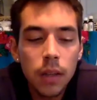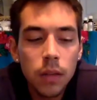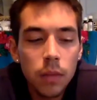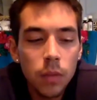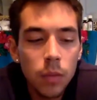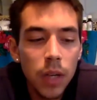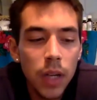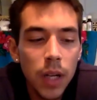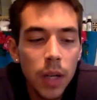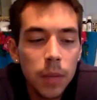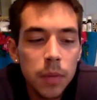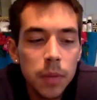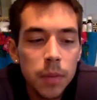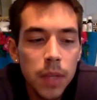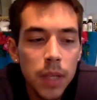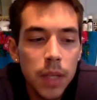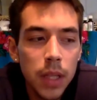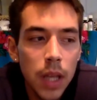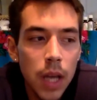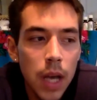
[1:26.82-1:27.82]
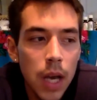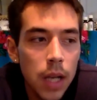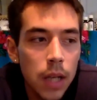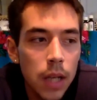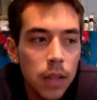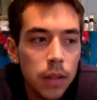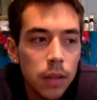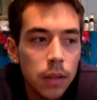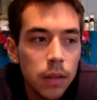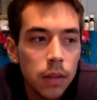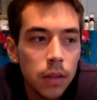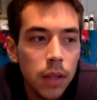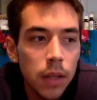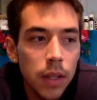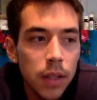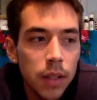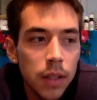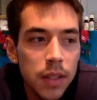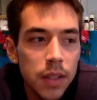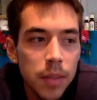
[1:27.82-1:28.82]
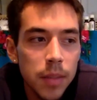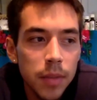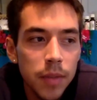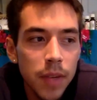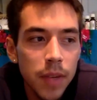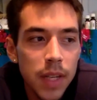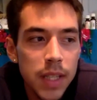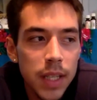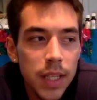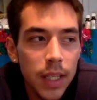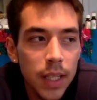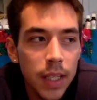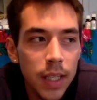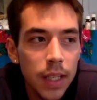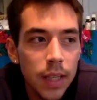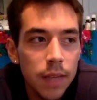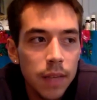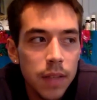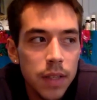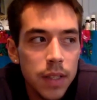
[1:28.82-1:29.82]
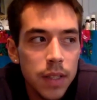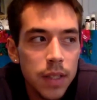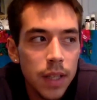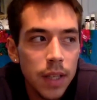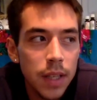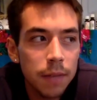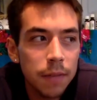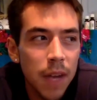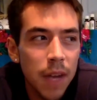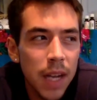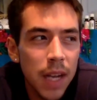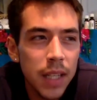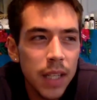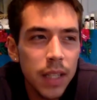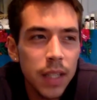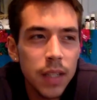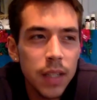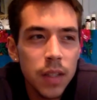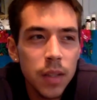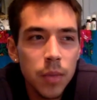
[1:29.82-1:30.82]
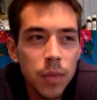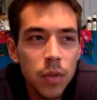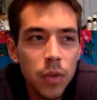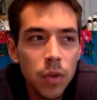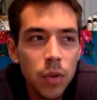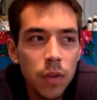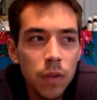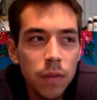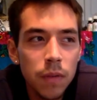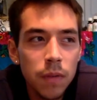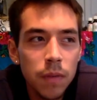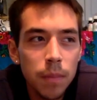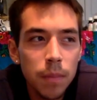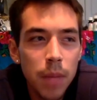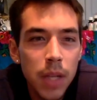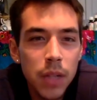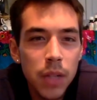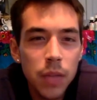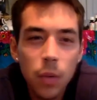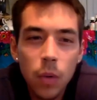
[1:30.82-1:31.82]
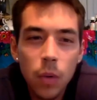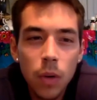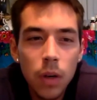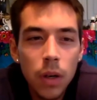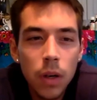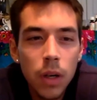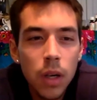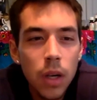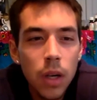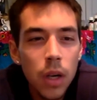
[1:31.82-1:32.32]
what helped me a lot, and some advice I can give, is like finding some sort of mentor,